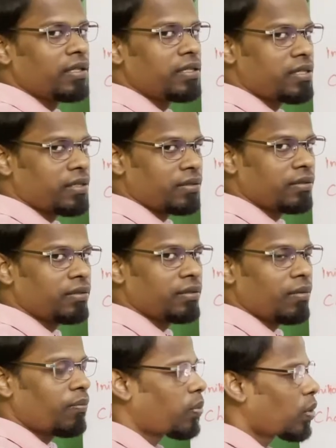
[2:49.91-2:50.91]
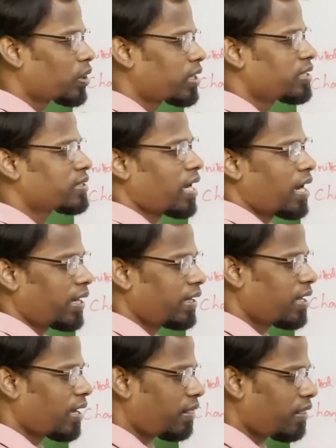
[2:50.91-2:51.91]
to both the
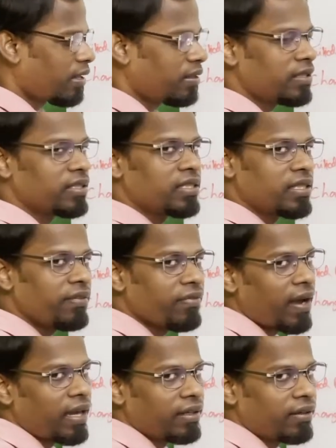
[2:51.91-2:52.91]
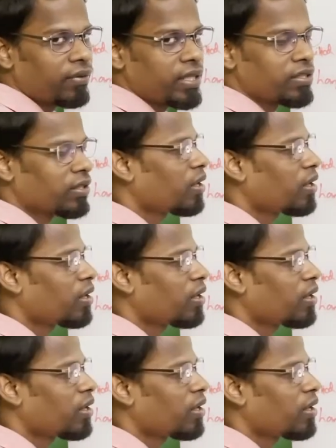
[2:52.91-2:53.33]
side, and then this is the final ratio.